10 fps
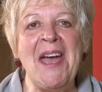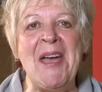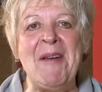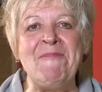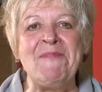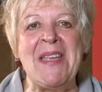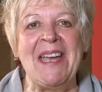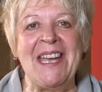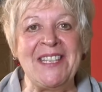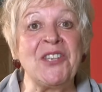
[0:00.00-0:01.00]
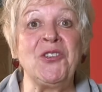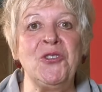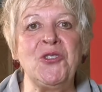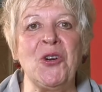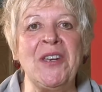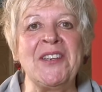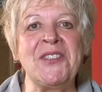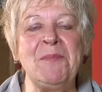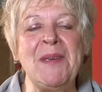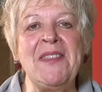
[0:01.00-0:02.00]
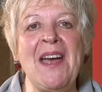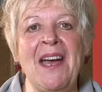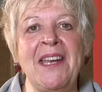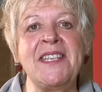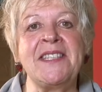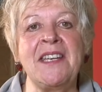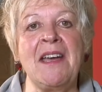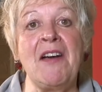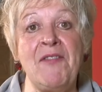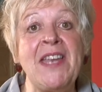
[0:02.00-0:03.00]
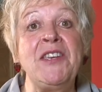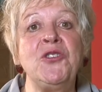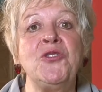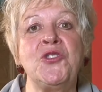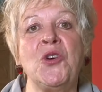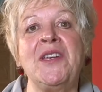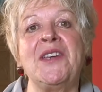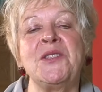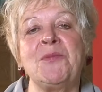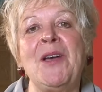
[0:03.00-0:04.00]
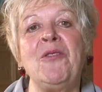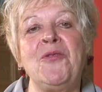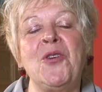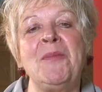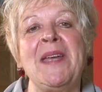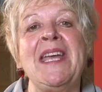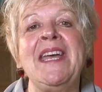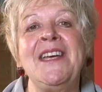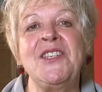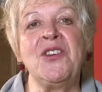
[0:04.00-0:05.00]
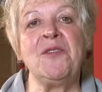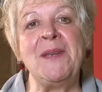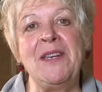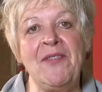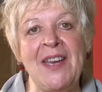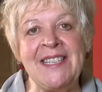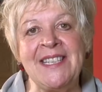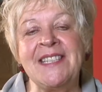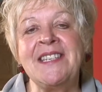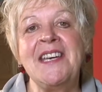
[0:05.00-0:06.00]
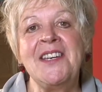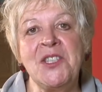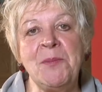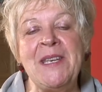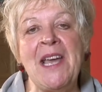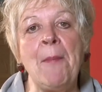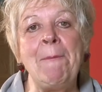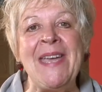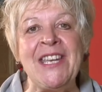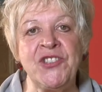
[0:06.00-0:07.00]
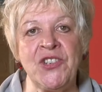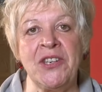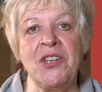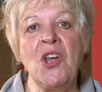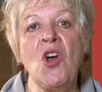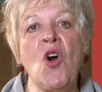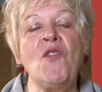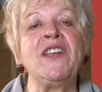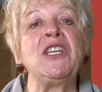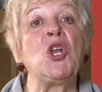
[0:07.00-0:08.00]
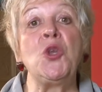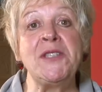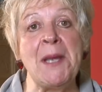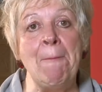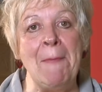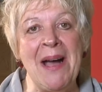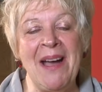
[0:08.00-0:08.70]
It's a huge honour to be that, and it's a very huge honour as well for me to have been invited to be a patron of Includum,